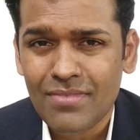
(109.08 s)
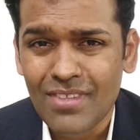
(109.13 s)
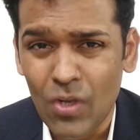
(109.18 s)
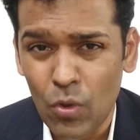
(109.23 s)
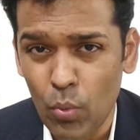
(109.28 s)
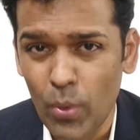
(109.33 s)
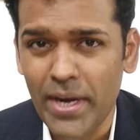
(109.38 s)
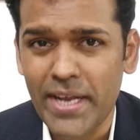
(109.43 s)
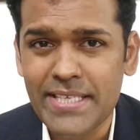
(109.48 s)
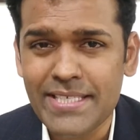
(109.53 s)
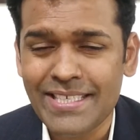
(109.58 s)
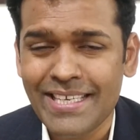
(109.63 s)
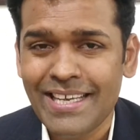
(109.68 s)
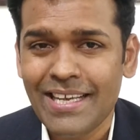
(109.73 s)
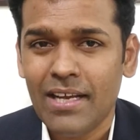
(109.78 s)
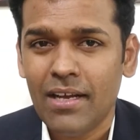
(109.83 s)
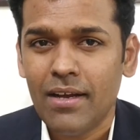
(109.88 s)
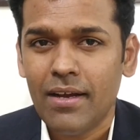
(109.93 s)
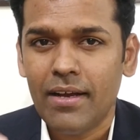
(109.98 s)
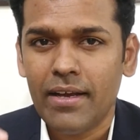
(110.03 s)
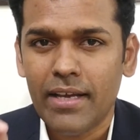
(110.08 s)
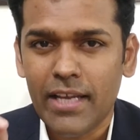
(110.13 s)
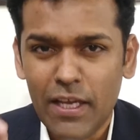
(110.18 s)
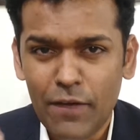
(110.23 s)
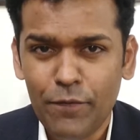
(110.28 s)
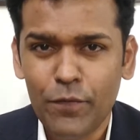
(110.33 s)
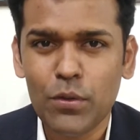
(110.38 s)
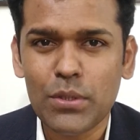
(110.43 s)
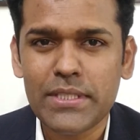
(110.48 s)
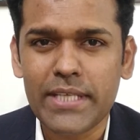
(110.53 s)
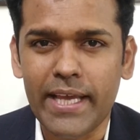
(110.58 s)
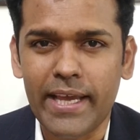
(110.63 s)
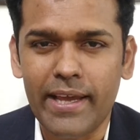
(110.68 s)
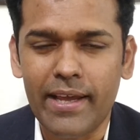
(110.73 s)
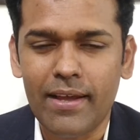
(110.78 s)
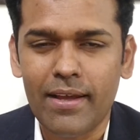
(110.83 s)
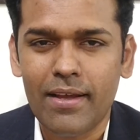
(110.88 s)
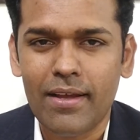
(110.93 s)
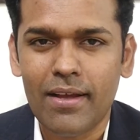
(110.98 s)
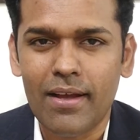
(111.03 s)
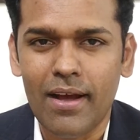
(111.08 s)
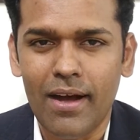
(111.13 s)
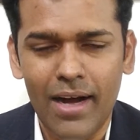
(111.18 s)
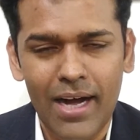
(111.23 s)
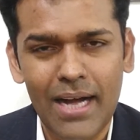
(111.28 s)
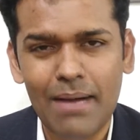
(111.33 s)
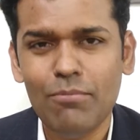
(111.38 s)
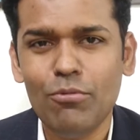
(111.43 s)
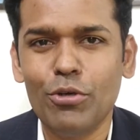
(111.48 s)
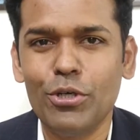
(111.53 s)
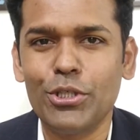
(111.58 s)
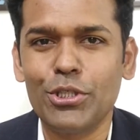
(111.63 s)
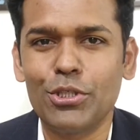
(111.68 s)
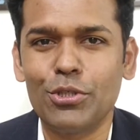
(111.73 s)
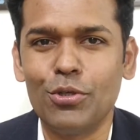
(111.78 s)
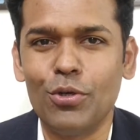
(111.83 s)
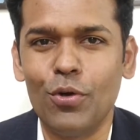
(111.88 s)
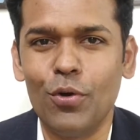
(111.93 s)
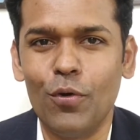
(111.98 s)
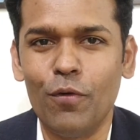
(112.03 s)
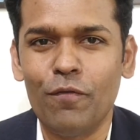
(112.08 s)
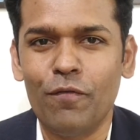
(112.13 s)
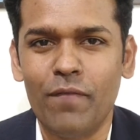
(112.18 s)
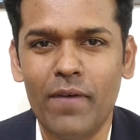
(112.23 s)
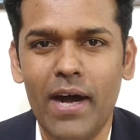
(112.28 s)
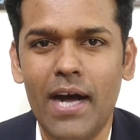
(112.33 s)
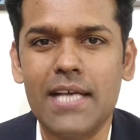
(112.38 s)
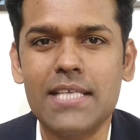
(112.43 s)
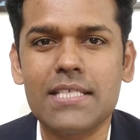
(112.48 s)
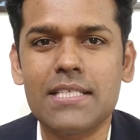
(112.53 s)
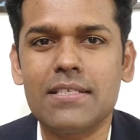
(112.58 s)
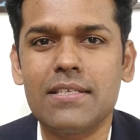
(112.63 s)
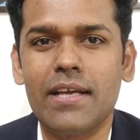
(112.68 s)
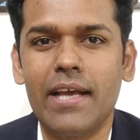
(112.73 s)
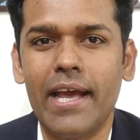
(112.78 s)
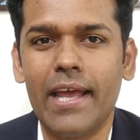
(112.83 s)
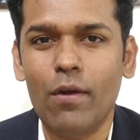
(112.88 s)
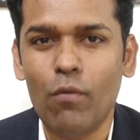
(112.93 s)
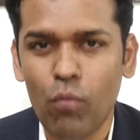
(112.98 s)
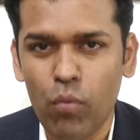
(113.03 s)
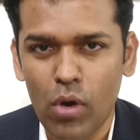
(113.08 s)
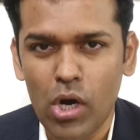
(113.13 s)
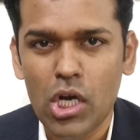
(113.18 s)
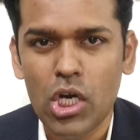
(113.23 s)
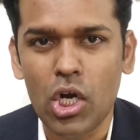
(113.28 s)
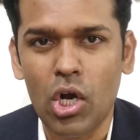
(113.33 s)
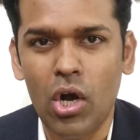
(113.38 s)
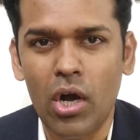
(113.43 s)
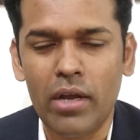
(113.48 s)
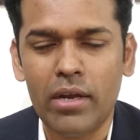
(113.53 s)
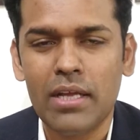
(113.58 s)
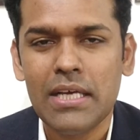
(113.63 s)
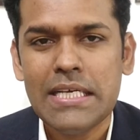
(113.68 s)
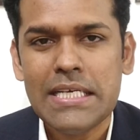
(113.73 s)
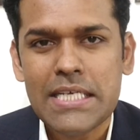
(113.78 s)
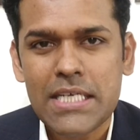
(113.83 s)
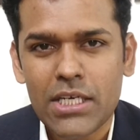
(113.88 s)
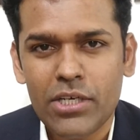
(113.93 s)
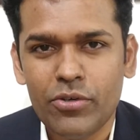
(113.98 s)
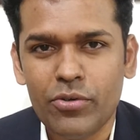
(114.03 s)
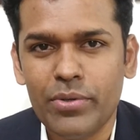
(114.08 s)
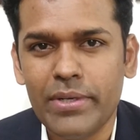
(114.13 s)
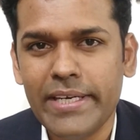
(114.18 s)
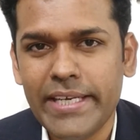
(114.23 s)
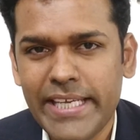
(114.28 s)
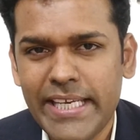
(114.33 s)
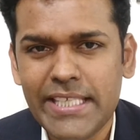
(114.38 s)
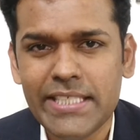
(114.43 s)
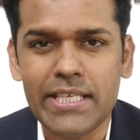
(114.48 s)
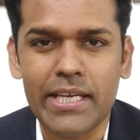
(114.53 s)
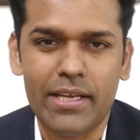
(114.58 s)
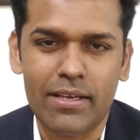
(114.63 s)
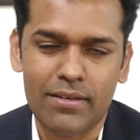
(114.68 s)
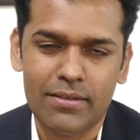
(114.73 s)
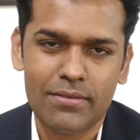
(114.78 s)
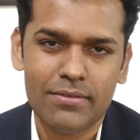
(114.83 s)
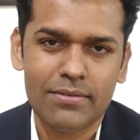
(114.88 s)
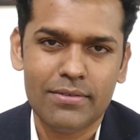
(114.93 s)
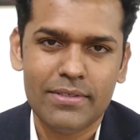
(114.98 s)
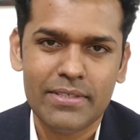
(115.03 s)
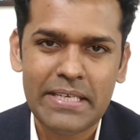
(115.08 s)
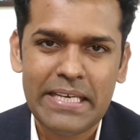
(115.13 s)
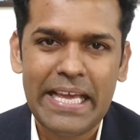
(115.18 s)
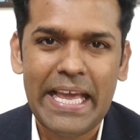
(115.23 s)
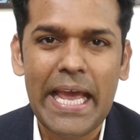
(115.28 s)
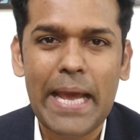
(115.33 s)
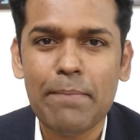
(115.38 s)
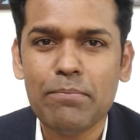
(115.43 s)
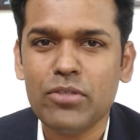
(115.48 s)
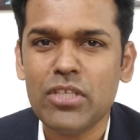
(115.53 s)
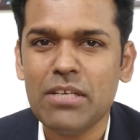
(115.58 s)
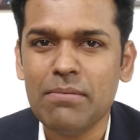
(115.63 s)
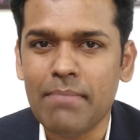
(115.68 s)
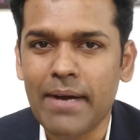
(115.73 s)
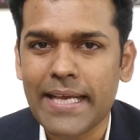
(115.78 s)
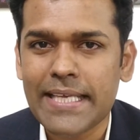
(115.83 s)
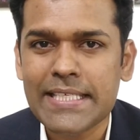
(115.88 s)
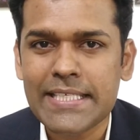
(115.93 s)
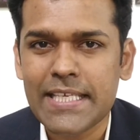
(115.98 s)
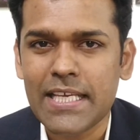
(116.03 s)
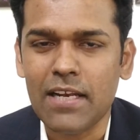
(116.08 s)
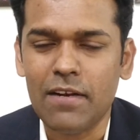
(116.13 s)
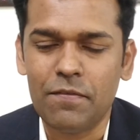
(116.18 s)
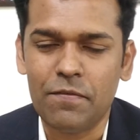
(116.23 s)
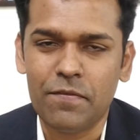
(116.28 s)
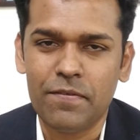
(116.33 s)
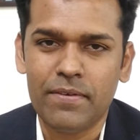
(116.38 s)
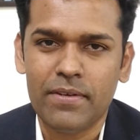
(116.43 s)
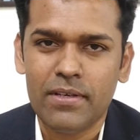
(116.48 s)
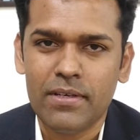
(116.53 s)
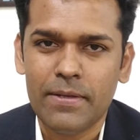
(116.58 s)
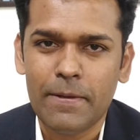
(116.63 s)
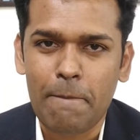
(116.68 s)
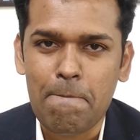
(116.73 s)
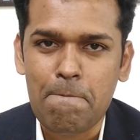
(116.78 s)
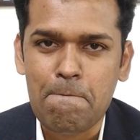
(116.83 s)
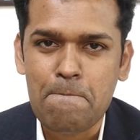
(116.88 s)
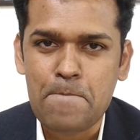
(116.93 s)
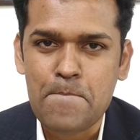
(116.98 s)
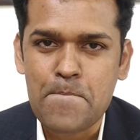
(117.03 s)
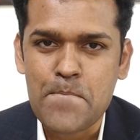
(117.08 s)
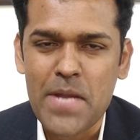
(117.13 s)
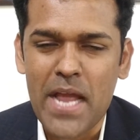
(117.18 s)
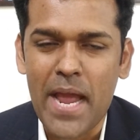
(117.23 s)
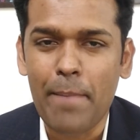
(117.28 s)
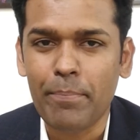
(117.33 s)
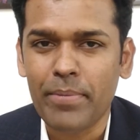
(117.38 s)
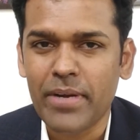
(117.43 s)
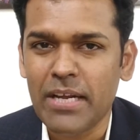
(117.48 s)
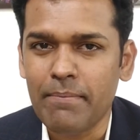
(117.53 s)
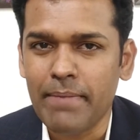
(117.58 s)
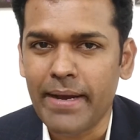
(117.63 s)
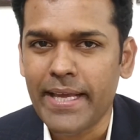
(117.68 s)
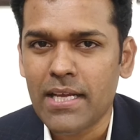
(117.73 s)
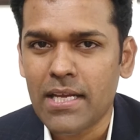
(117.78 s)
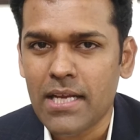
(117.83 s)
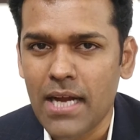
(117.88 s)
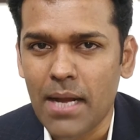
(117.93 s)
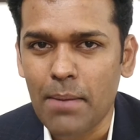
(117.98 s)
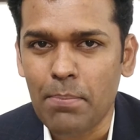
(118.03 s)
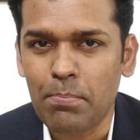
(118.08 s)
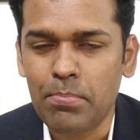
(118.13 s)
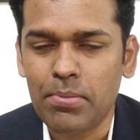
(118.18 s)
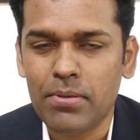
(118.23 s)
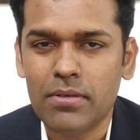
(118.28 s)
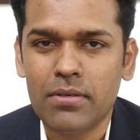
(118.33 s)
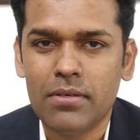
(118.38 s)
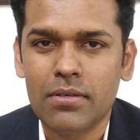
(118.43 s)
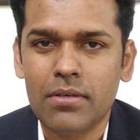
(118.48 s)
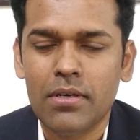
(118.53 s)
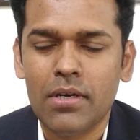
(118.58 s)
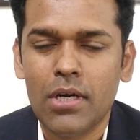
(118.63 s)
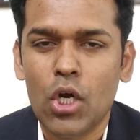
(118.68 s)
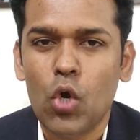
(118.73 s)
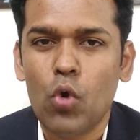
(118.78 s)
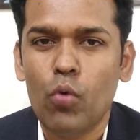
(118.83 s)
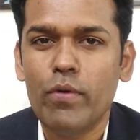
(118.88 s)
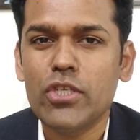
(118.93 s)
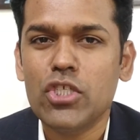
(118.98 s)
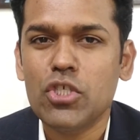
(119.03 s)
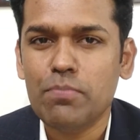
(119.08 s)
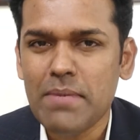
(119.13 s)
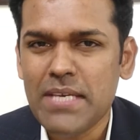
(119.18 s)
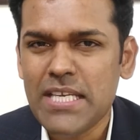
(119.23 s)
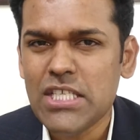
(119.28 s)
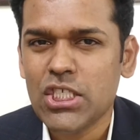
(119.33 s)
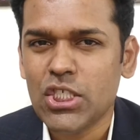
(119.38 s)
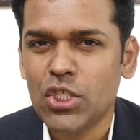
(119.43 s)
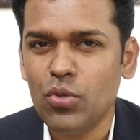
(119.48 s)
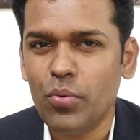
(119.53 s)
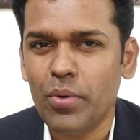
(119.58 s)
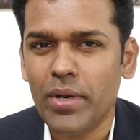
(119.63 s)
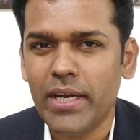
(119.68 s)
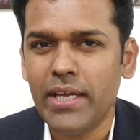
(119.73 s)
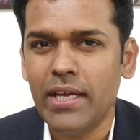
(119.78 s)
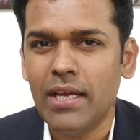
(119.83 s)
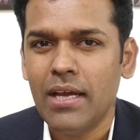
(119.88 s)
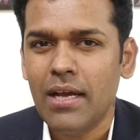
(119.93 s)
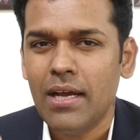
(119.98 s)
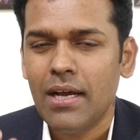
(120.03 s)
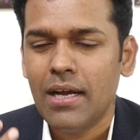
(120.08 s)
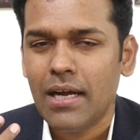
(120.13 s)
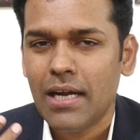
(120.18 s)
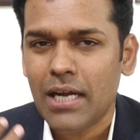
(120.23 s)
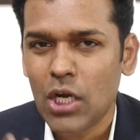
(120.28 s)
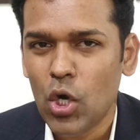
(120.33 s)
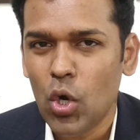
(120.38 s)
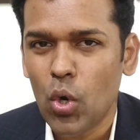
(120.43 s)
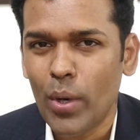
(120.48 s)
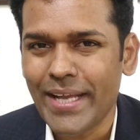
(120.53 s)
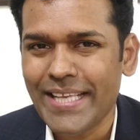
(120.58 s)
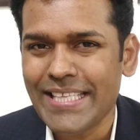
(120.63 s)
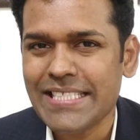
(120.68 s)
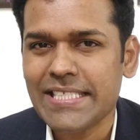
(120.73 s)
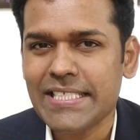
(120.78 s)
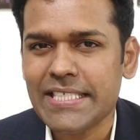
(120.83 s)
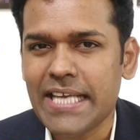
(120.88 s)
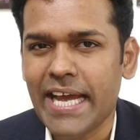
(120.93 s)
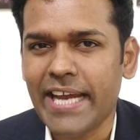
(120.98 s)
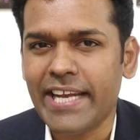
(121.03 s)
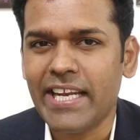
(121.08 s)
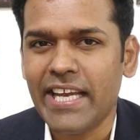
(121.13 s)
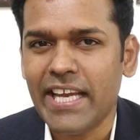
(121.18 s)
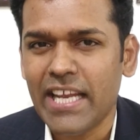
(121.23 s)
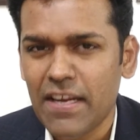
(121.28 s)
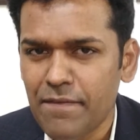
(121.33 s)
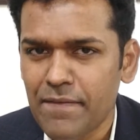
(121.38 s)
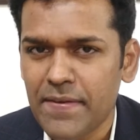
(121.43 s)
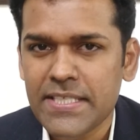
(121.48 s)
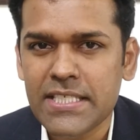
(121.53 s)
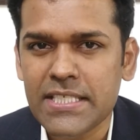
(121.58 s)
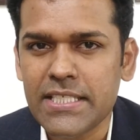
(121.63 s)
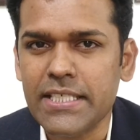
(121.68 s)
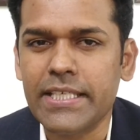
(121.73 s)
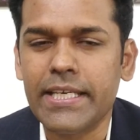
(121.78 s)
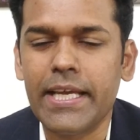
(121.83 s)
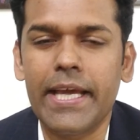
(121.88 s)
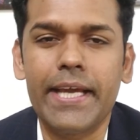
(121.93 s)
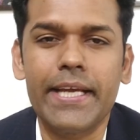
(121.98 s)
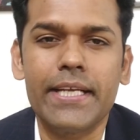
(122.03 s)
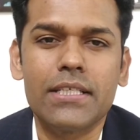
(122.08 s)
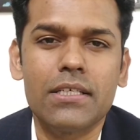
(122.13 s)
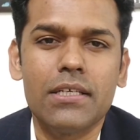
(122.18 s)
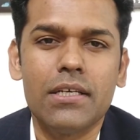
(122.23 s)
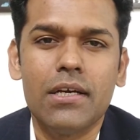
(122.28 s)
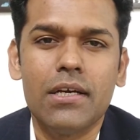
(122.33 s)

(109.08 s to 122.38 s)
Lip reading: Whereas if you say, I'm going to go fast and work on releasing, emptying myself, emptying my cup, which means to really go inside, investigate,